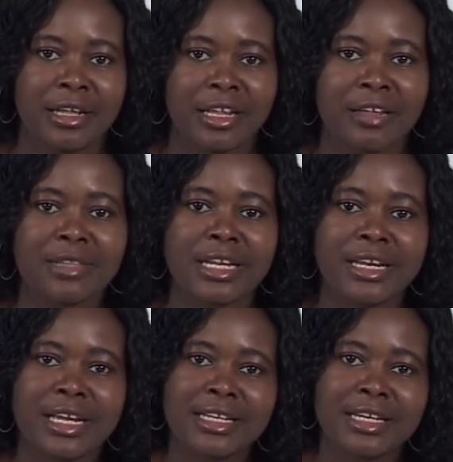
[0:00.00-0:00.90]
If the
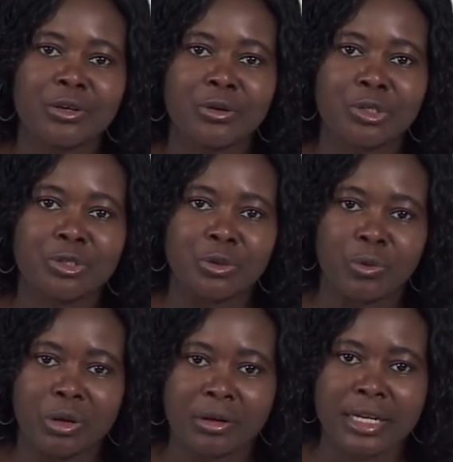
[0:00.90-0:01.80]
learner did not do
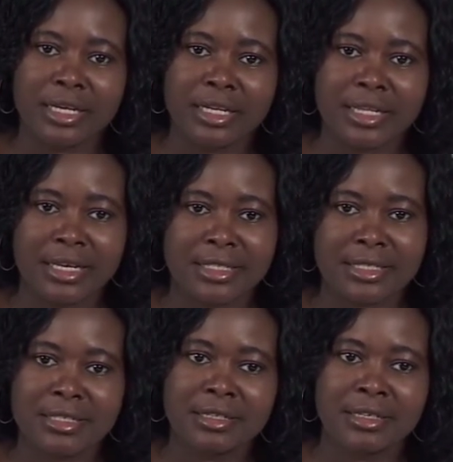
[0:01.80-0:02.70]
well in a
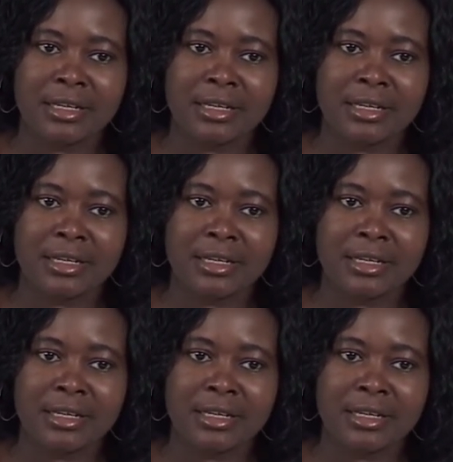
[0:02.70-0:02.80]
test,